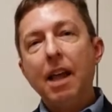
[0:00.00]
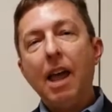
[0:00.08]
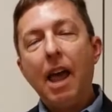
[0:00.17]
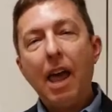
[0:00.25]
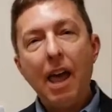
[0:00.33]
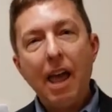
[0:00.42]

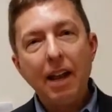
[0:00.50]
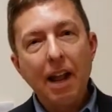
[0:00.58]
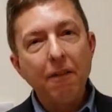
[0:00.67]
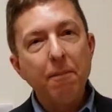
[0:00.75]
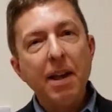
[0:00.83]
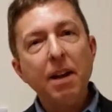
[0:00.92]
and
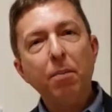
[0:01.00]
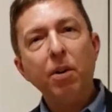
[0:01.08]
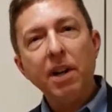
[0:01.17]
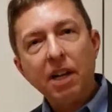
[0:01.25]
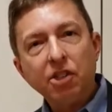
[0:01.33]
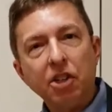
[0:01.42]
I've made a
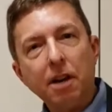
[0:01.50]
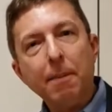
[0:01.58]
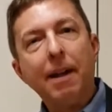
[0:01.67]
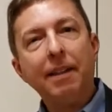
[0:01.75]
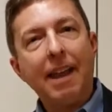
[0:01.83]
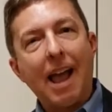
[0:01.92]
prediction
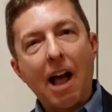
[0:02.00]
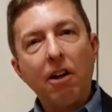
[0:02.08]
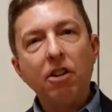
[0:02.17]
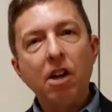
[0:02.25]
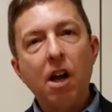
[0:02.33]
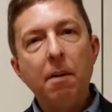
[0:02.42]
about the
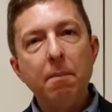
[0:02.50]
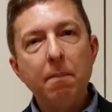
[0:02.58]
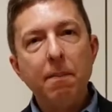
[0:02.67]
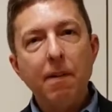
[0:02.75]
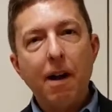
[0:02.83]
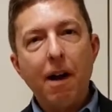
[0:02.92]

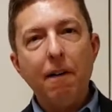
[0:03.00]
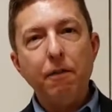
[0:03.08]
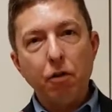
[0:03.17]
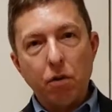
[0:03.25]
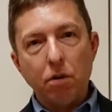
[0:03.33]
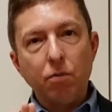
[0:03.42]
outcome of
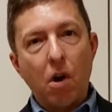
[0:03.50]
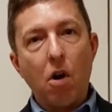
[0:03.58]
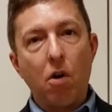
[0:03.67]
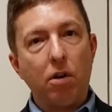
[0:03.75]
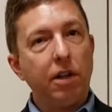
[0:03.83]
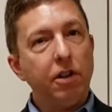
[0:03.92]
your
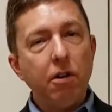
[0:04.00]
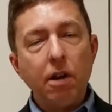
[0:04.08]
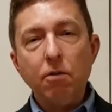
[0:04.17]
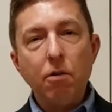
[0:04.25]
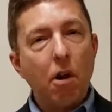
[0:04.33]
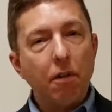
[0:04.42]
roll. And you can
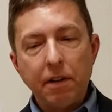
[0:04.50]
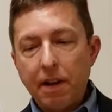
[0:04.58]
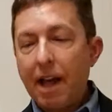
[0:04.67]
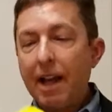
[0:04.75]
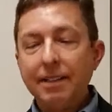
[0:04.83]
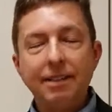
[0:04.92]
roll the
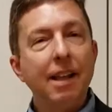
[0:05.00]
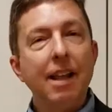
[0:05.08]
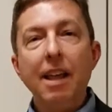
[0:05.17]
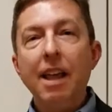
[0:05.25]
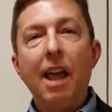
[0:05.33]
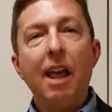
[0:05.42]
dice,
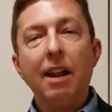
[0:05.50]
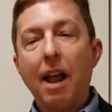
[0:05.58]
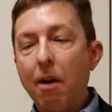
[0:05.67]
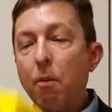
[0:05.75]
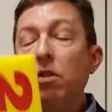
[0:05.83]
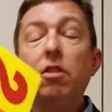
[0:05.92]
and
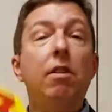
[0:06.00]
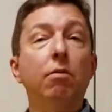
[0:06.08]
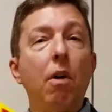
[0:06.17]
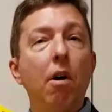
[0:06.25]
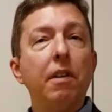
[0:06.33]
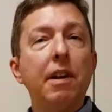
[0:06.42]
I want you to
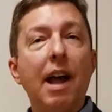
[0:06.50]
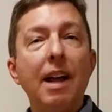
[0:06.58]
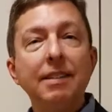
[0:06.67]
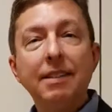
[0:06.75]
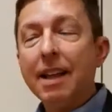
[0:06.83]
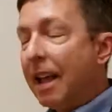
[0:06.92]
roll the
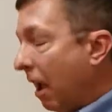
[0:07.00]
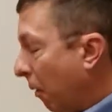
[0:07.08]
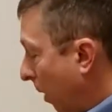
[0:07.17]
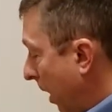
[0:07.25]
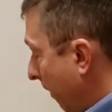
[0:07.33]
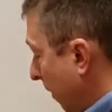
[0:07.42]
dice, and
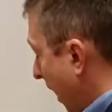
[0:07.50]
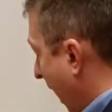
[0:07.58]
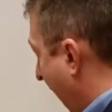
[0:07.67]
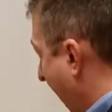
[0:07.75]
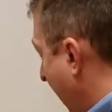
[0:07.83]
whatever they add